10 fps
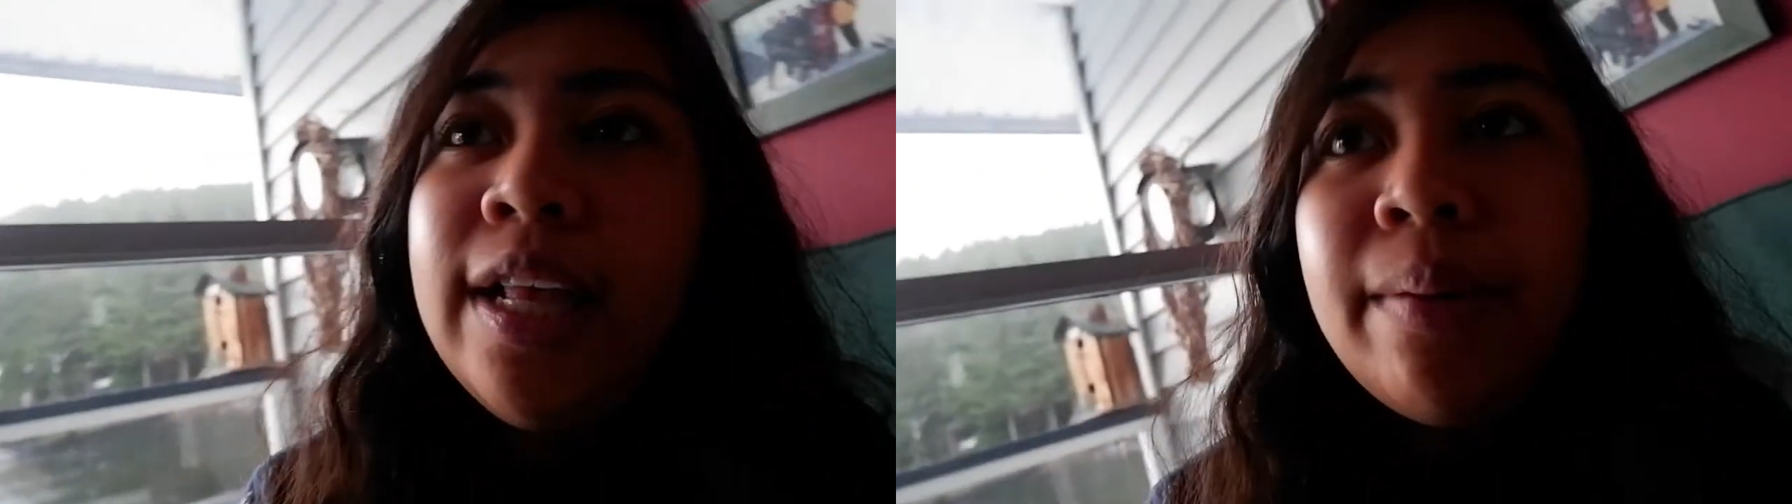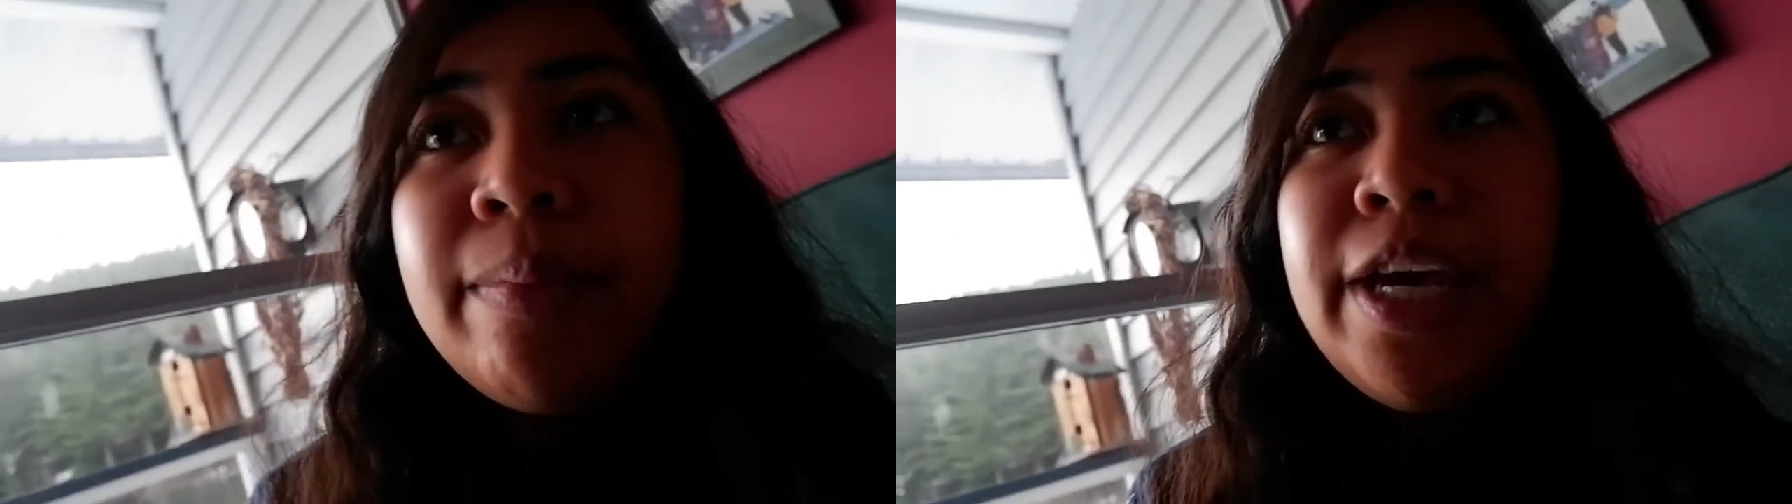
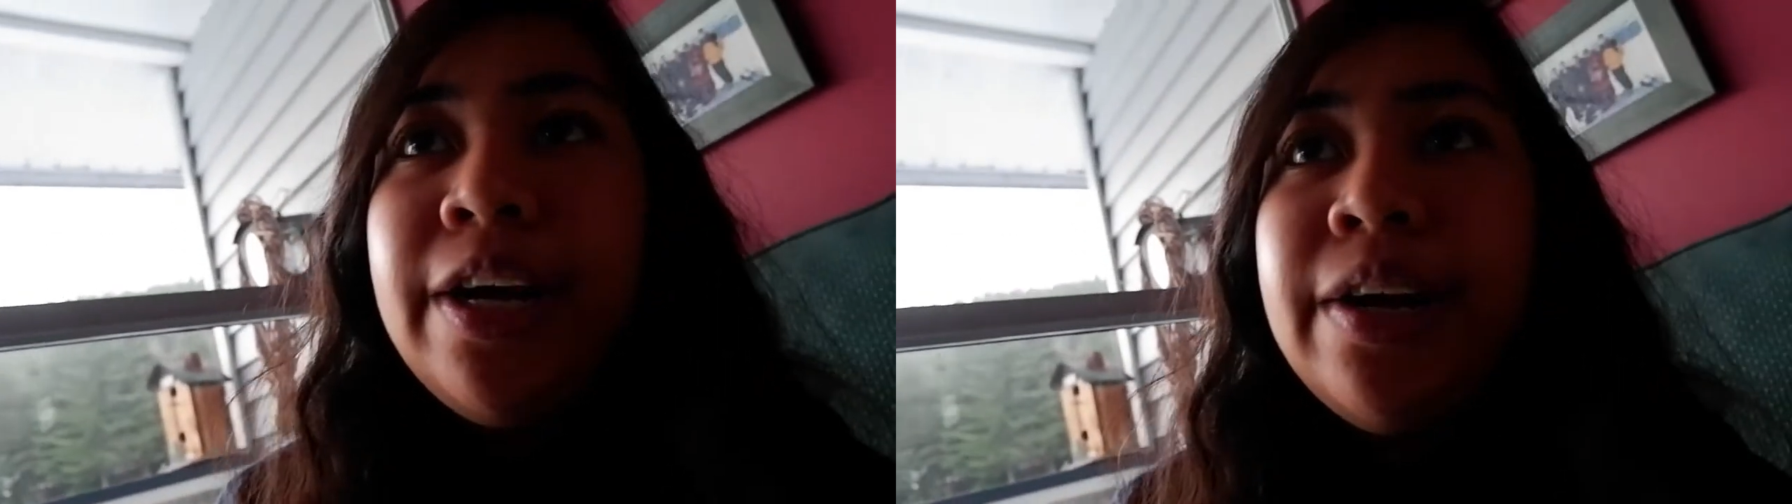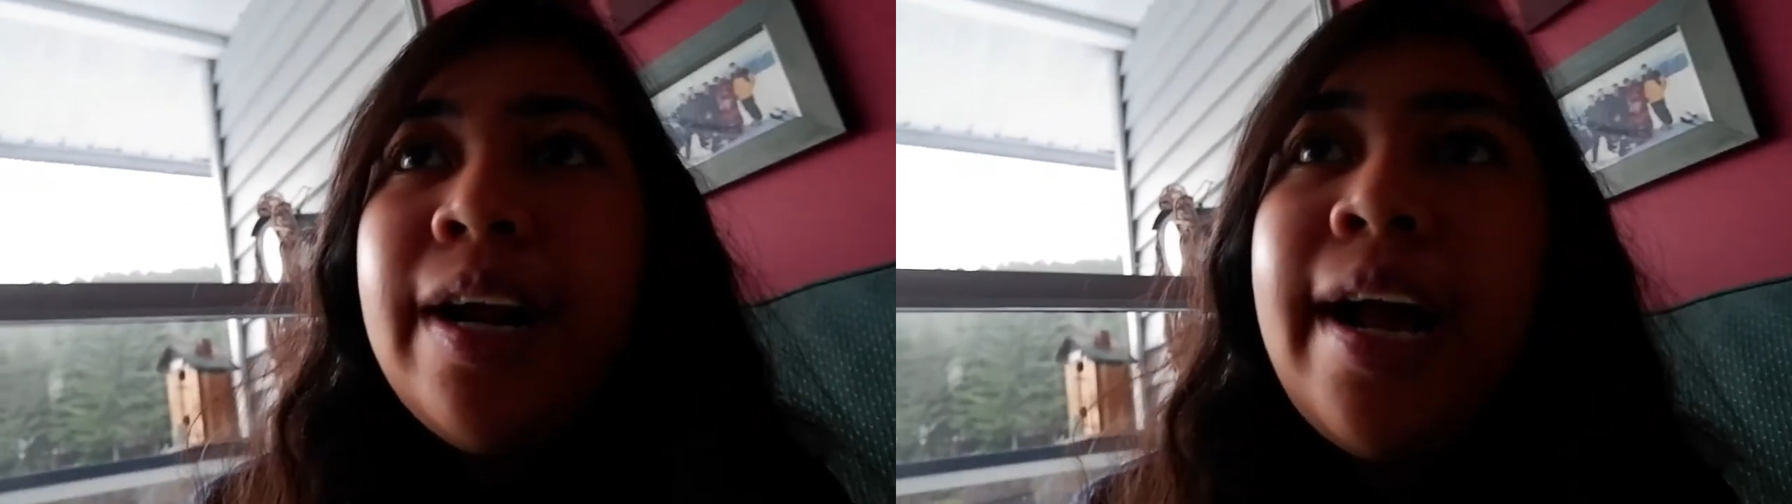I'm
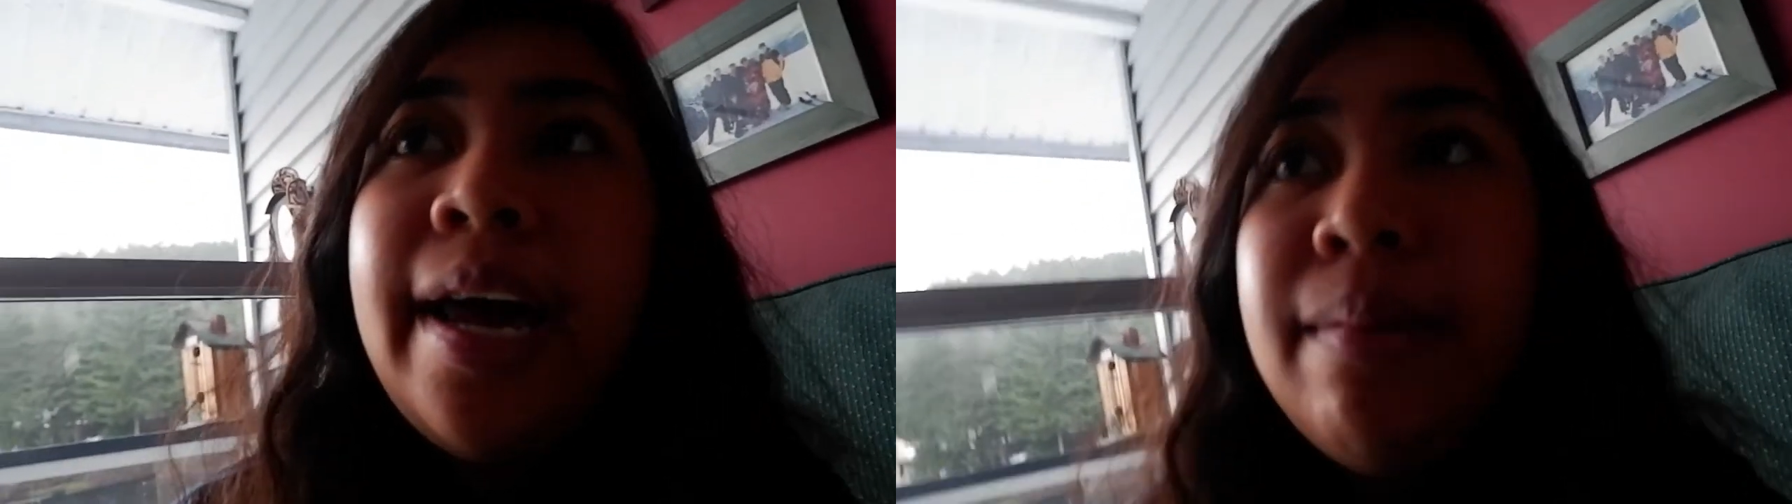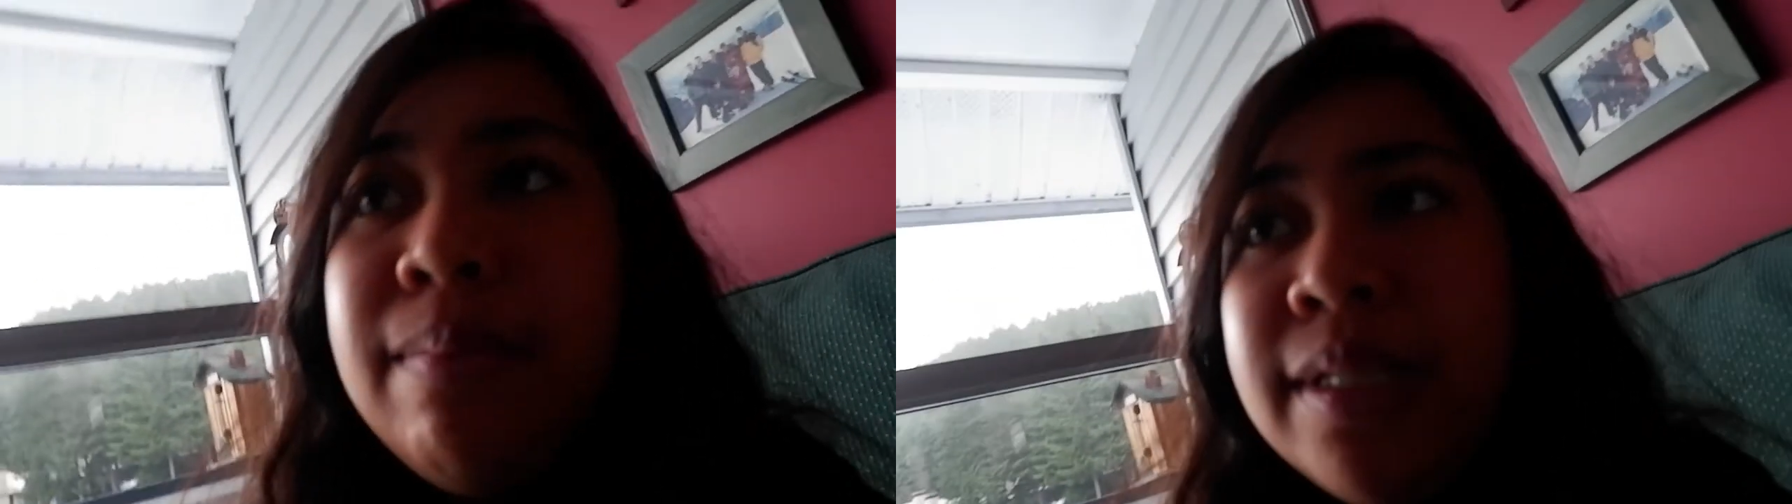here,
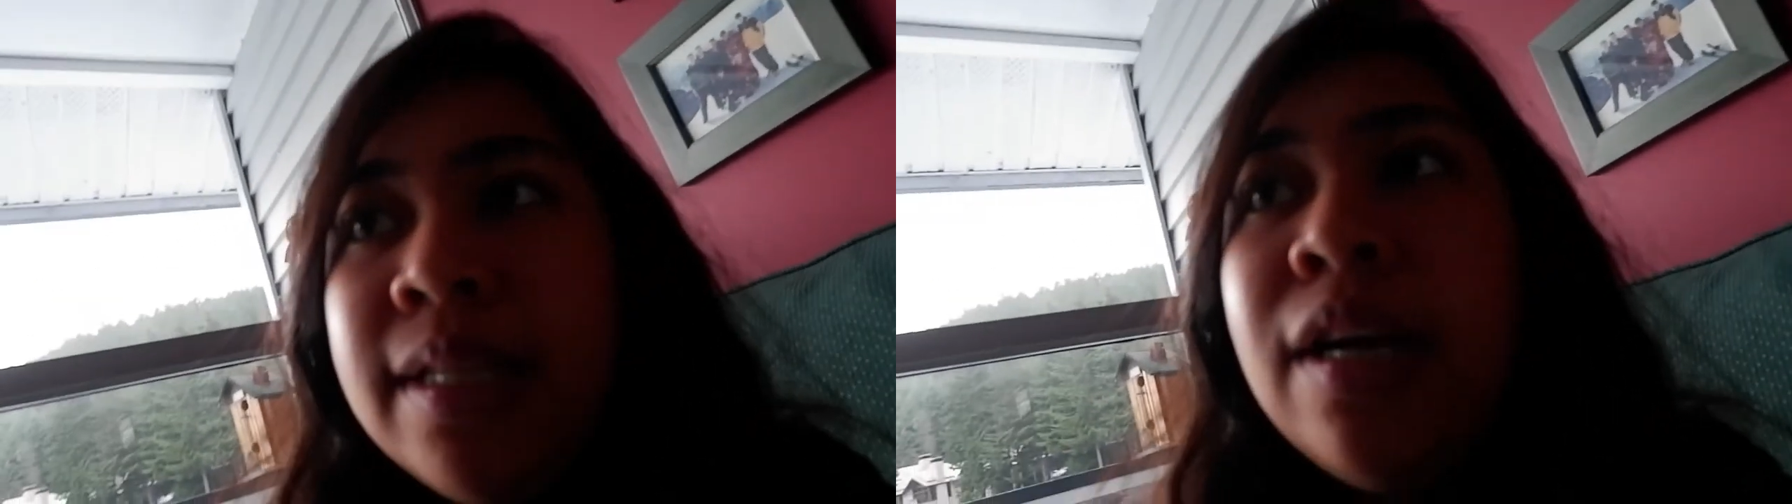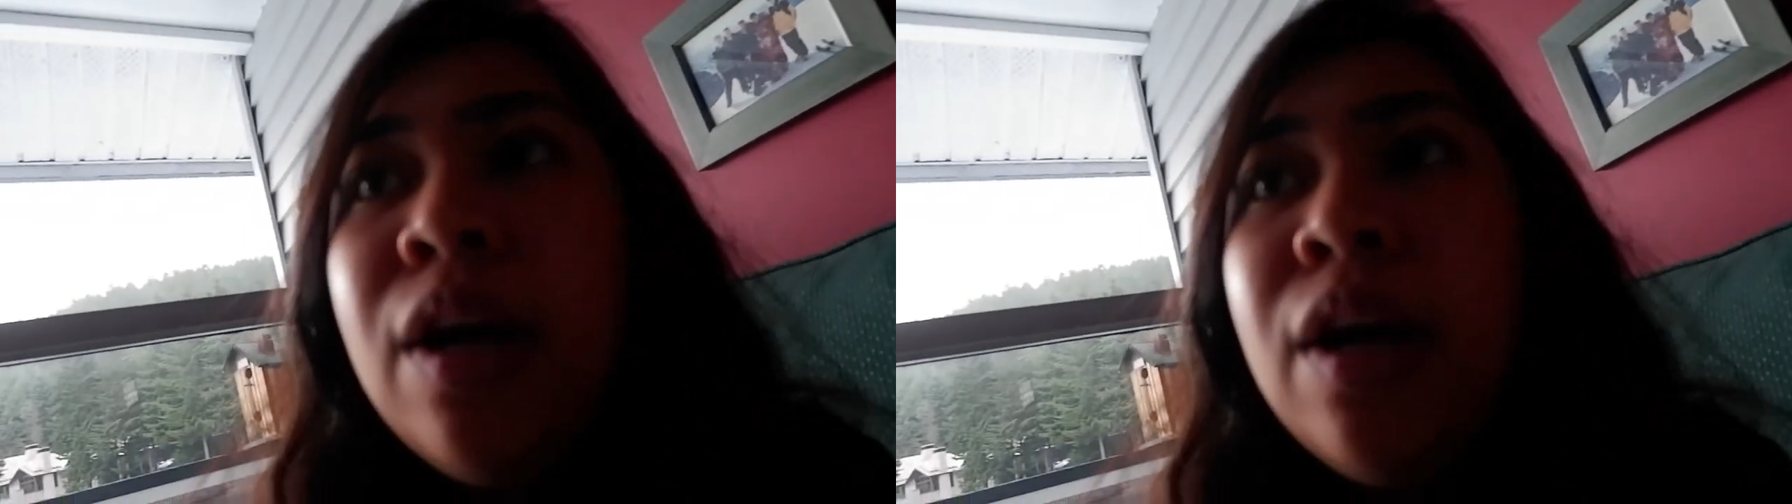I'm